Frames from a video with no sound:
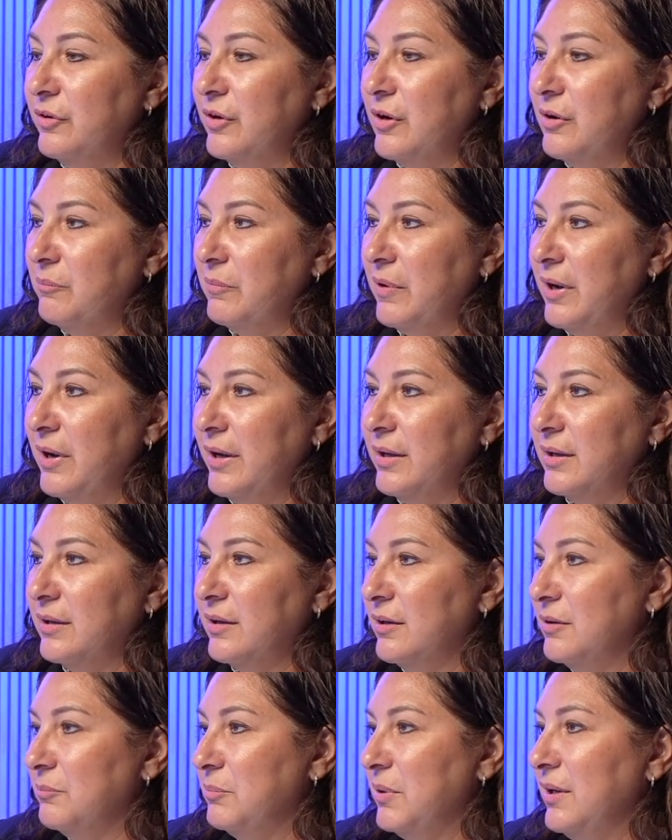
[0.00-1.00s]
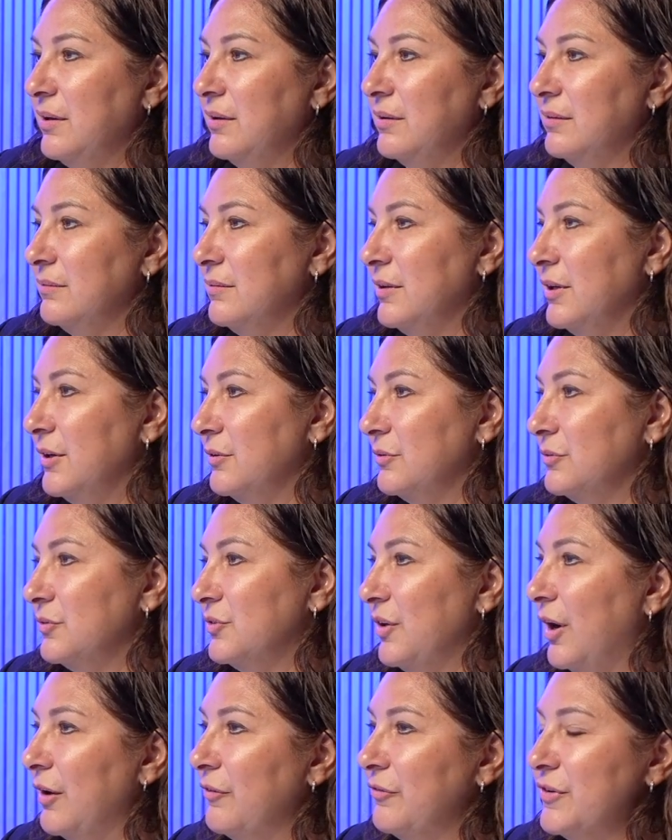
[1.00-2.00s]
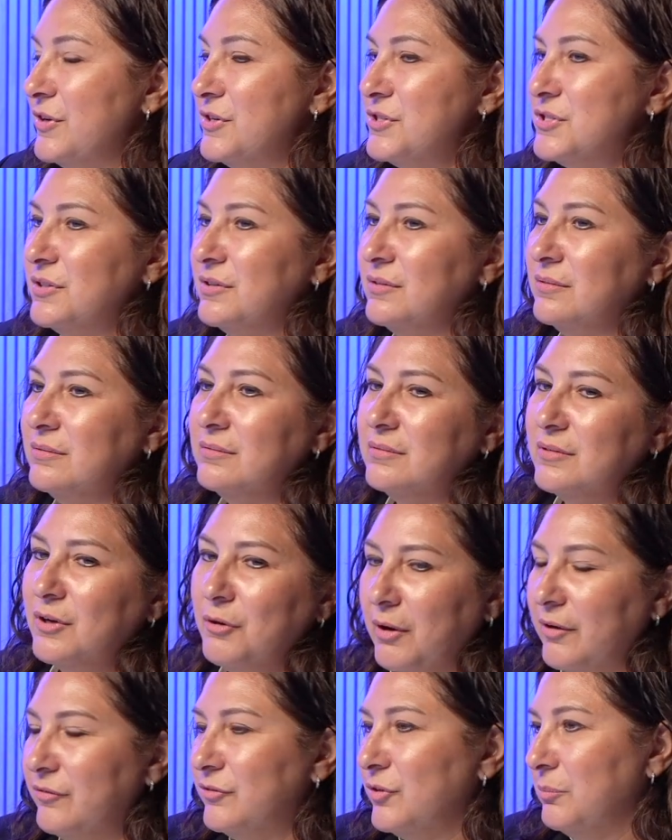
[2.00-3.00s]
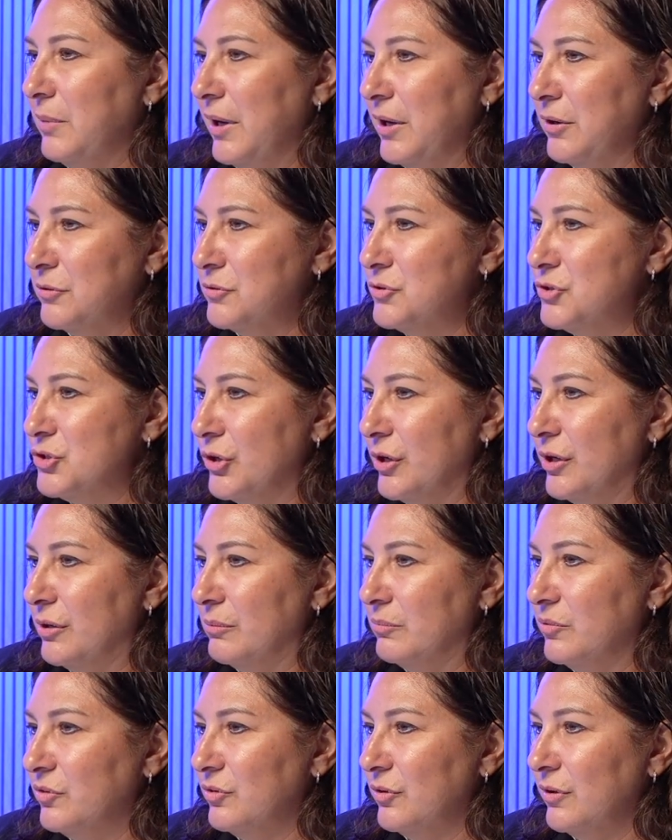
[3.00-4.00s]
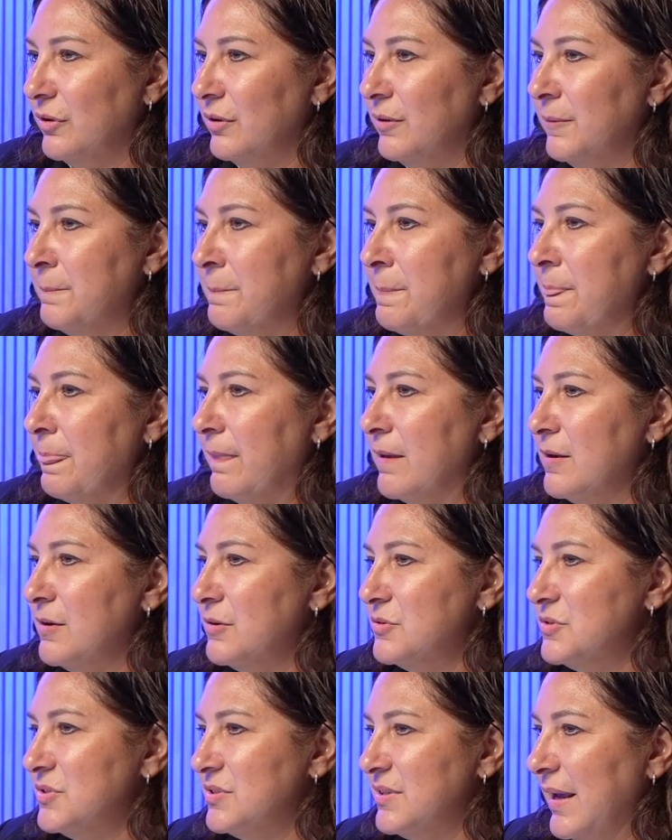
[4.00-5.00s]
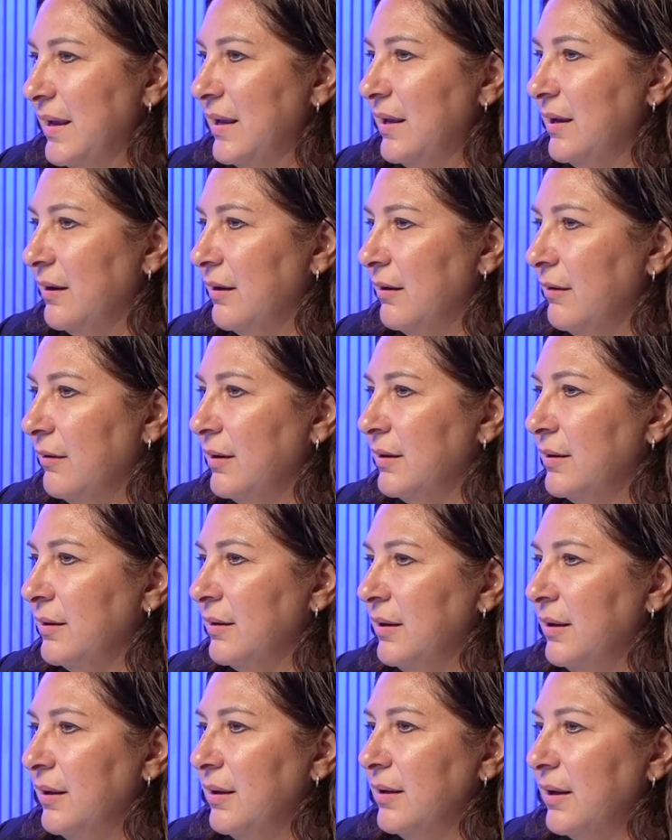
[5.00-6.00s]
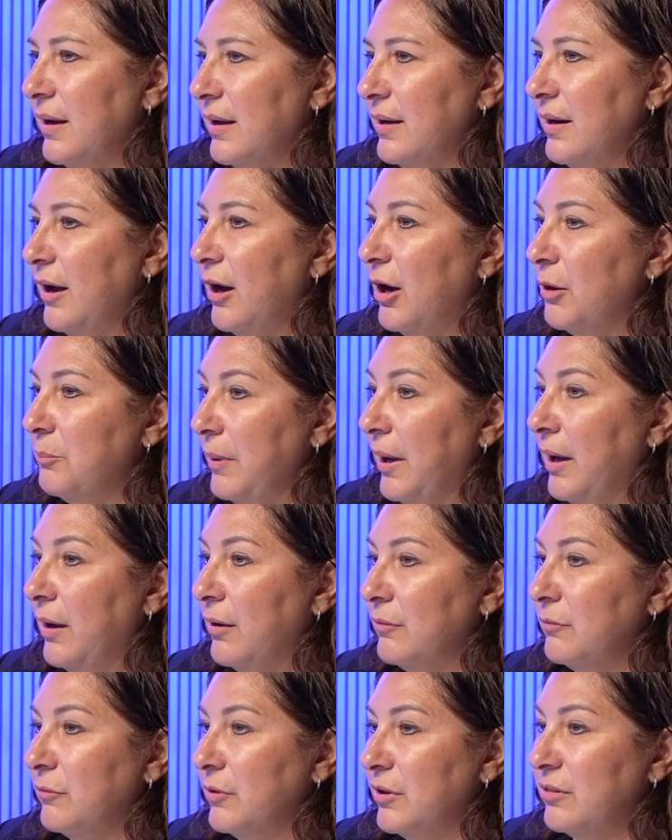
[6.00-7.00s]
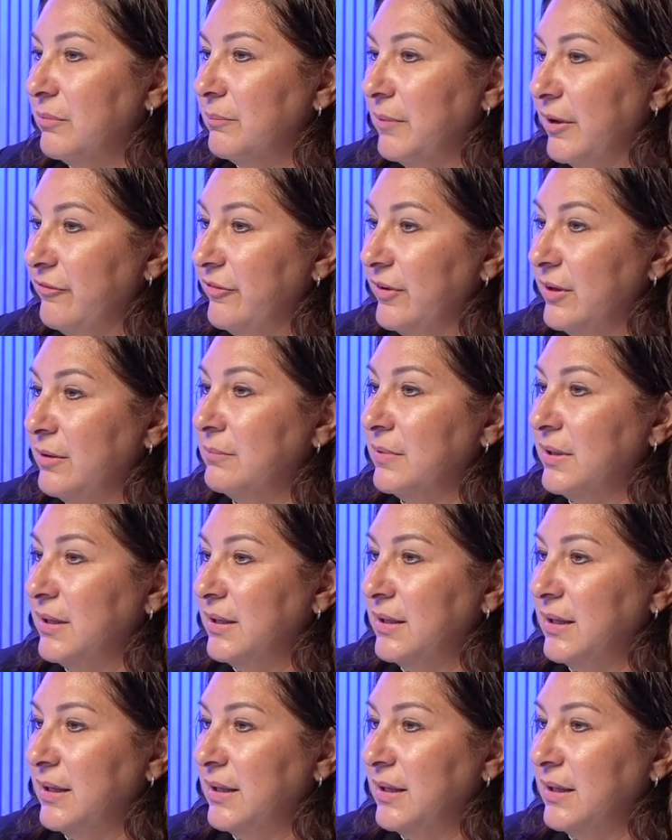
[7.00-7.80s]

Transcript: Am I going to be, selfish and go after my own dreams, or, stay here and kind of help out with my family?